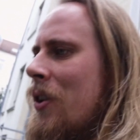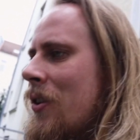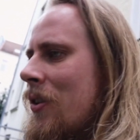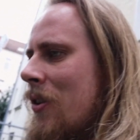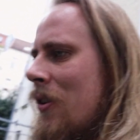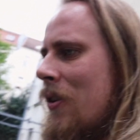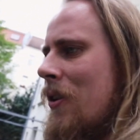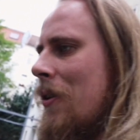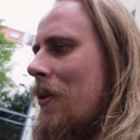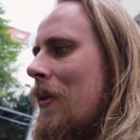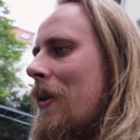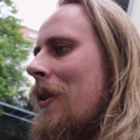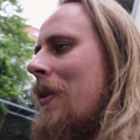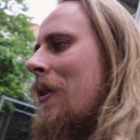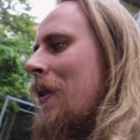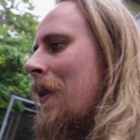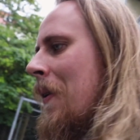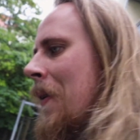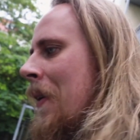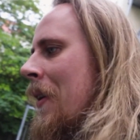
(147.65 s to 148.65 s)
So
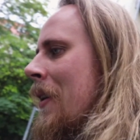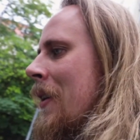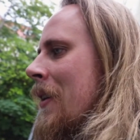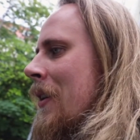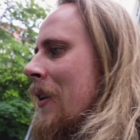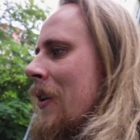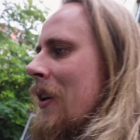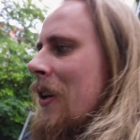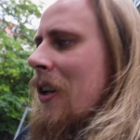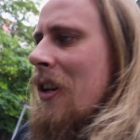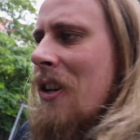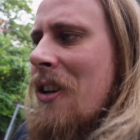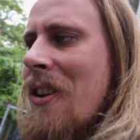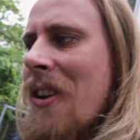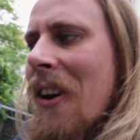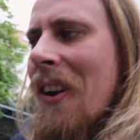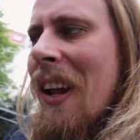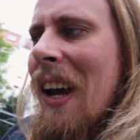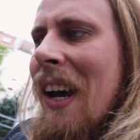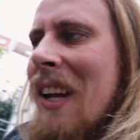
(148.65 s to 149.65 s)

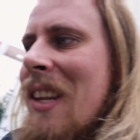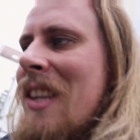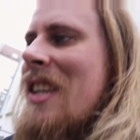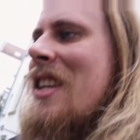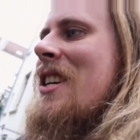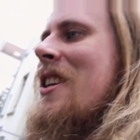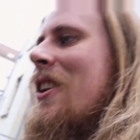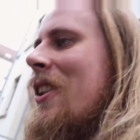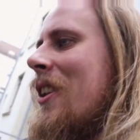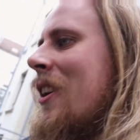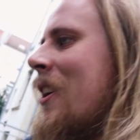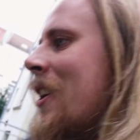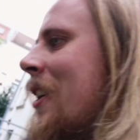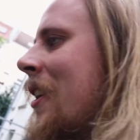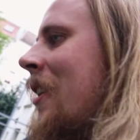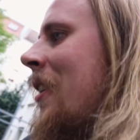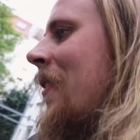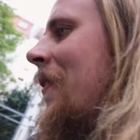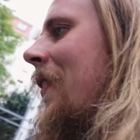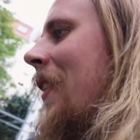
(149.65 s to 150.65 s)
not ideal.
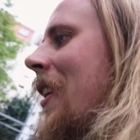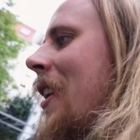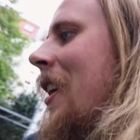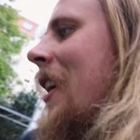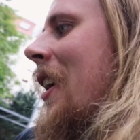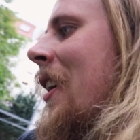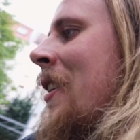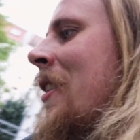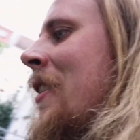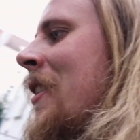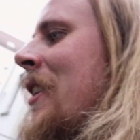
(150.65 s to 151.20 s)
But uh,